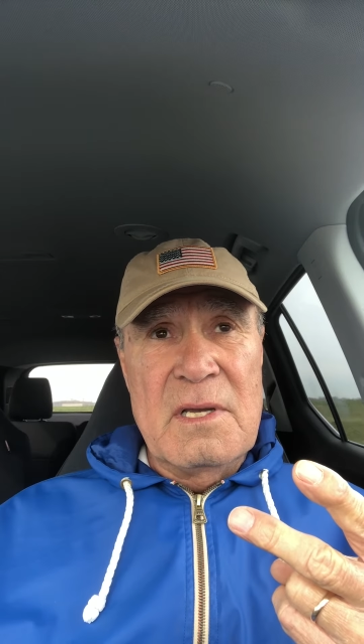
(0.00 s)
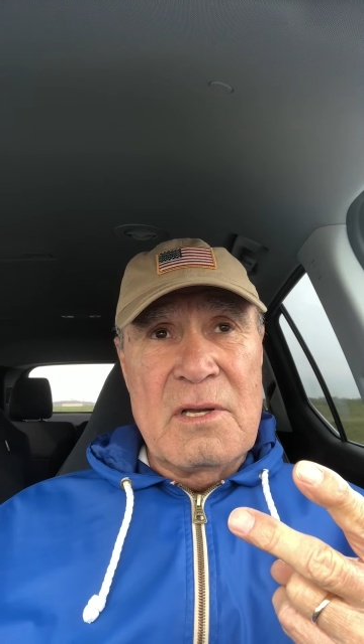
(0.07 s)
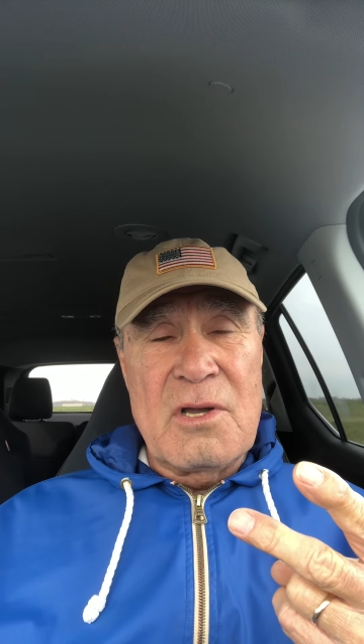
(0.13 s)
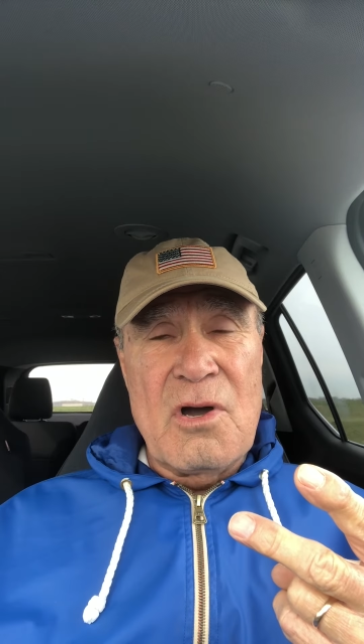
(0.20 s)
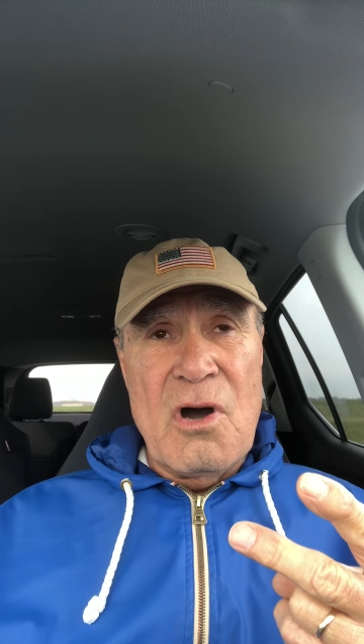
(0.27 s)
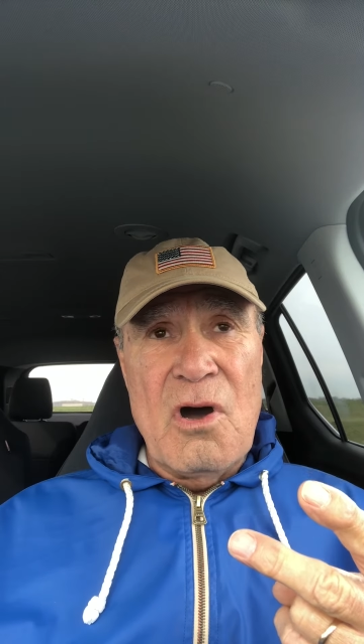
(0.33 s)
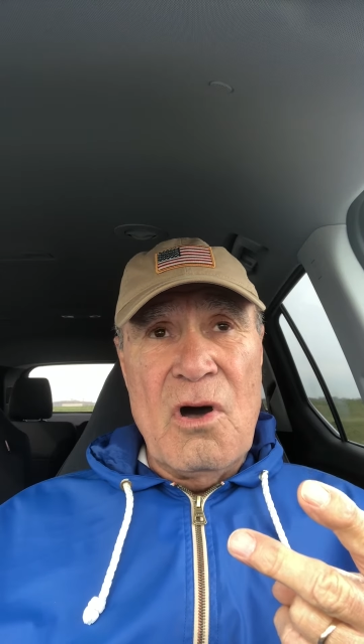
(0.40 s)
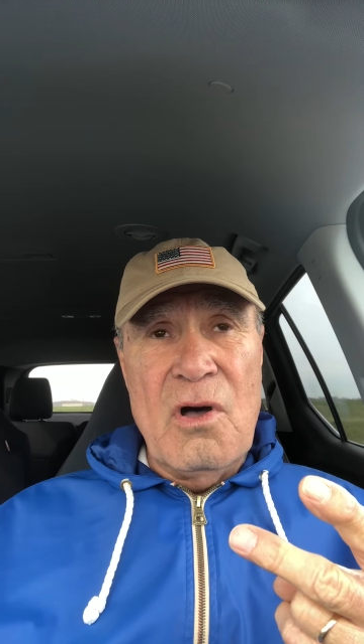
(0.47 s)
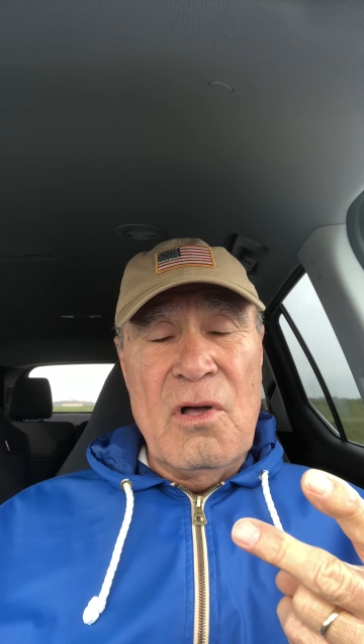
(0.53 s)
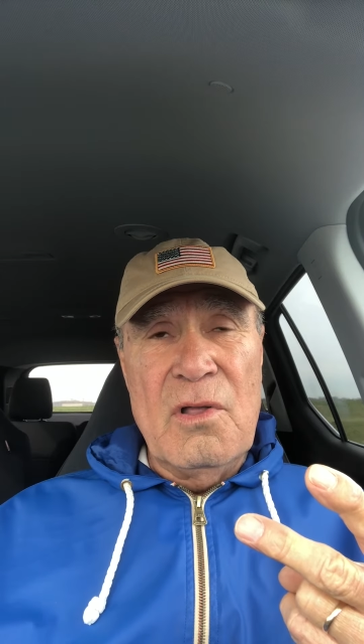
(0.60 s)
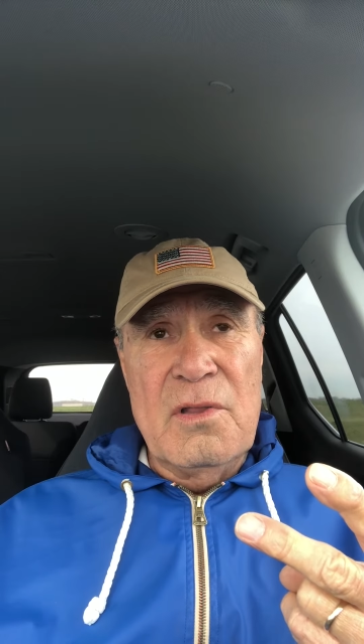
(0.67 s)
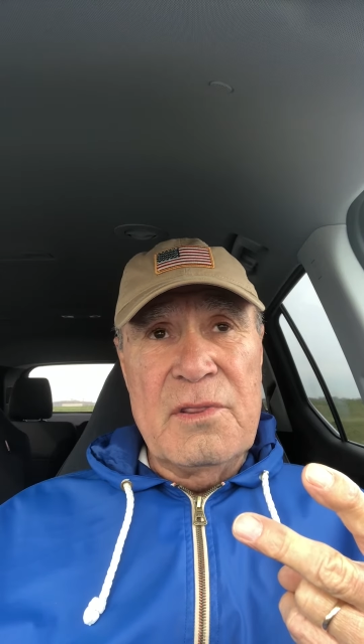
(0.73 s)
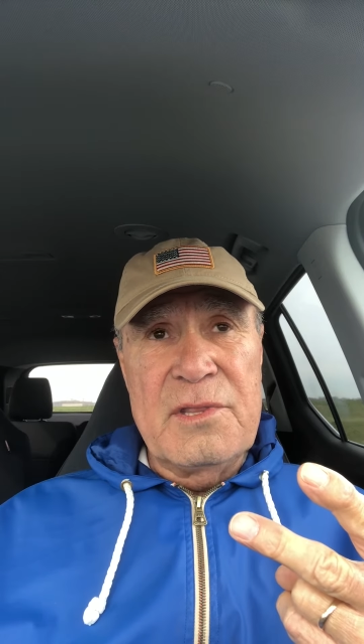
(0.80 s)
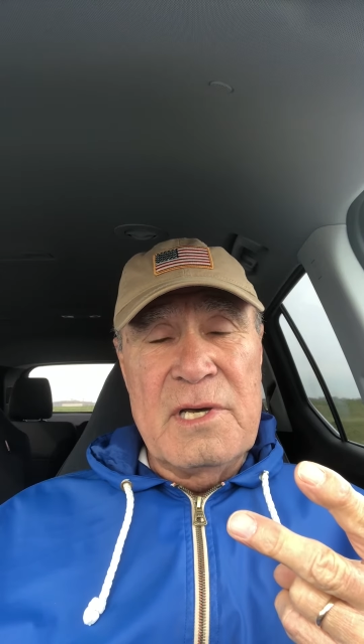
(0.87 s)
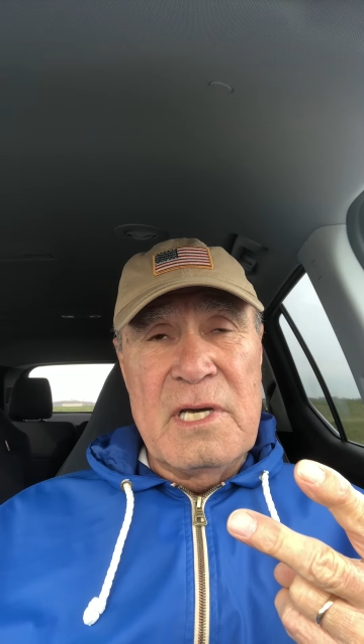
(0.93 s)

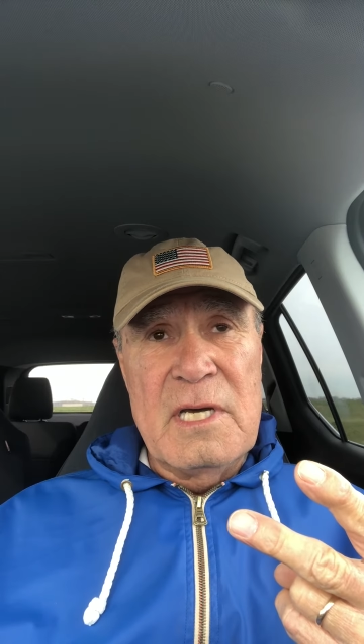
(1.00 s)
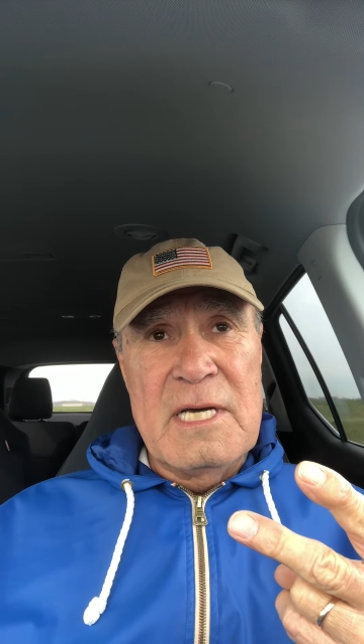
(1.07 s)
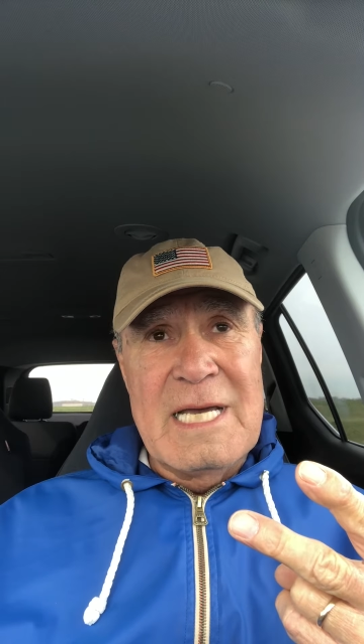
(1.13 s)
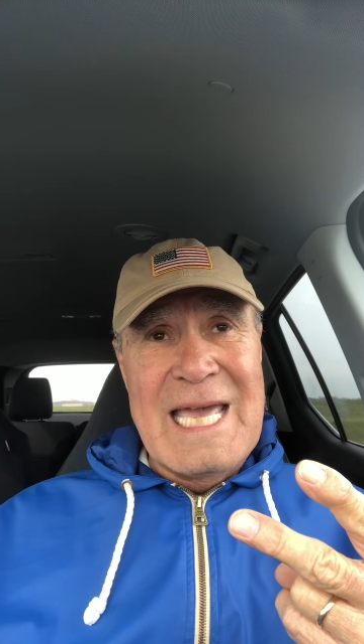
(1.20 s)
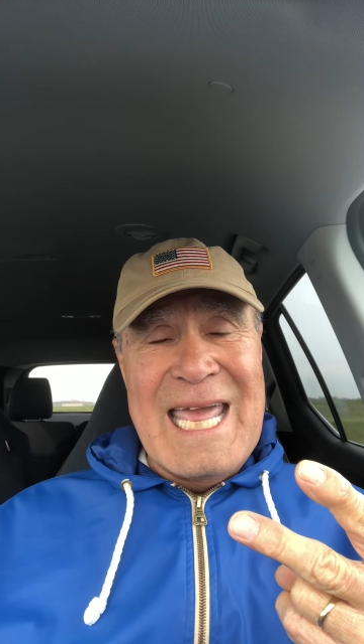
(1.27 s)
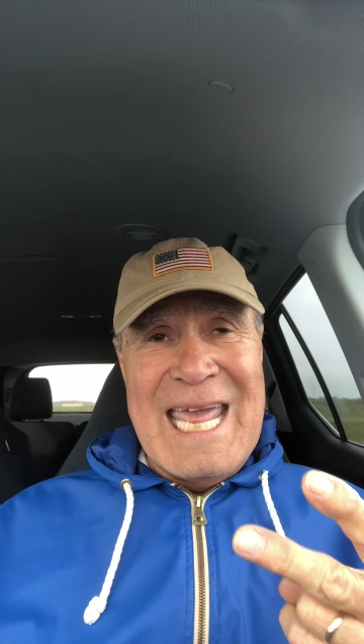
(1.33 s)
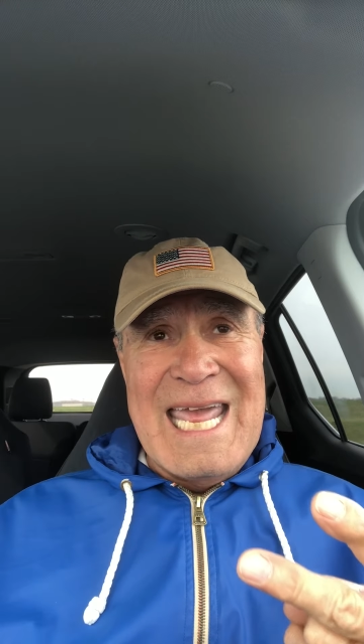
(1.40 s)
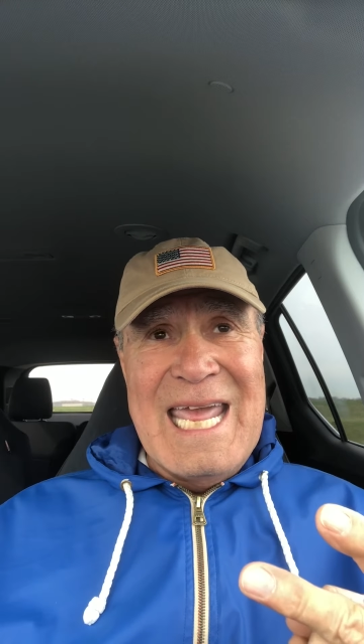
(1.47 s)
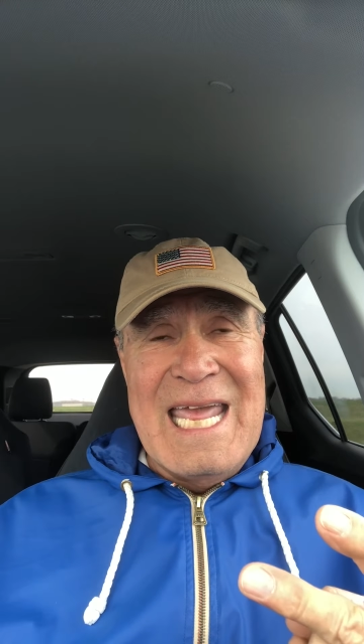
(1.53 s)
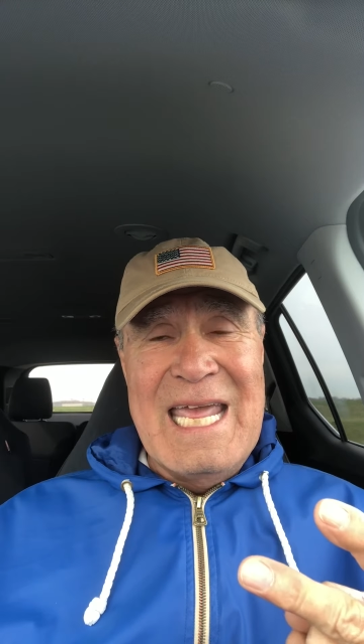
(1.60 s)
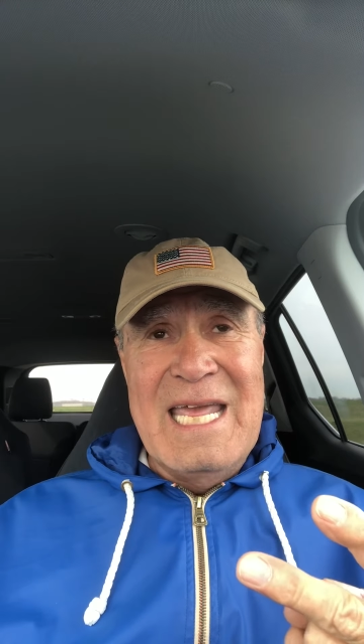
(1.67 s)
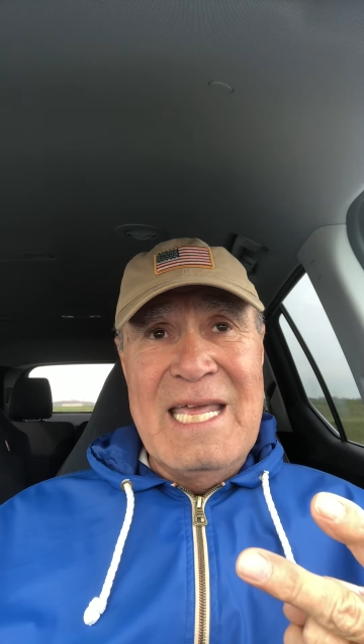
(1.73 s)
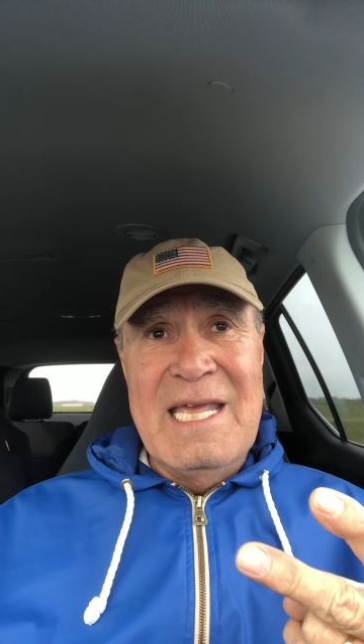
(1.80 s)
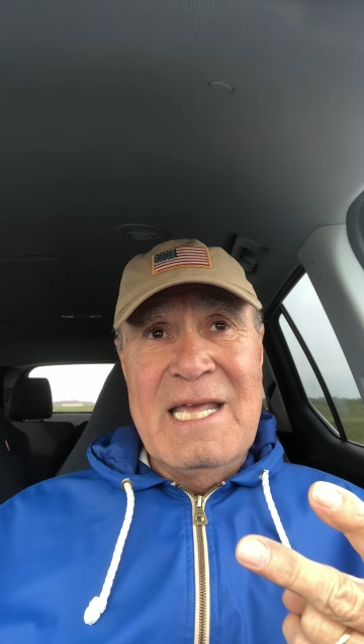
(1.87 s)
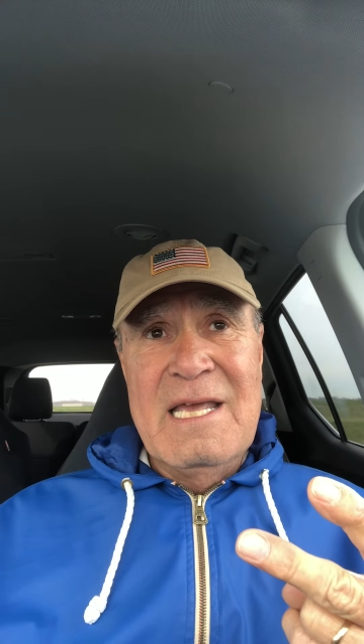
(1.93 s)
call the
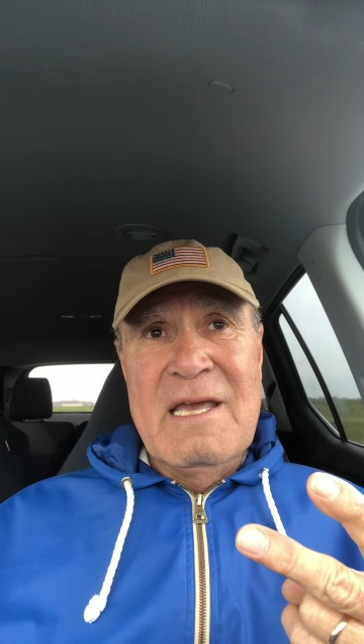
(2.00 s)
A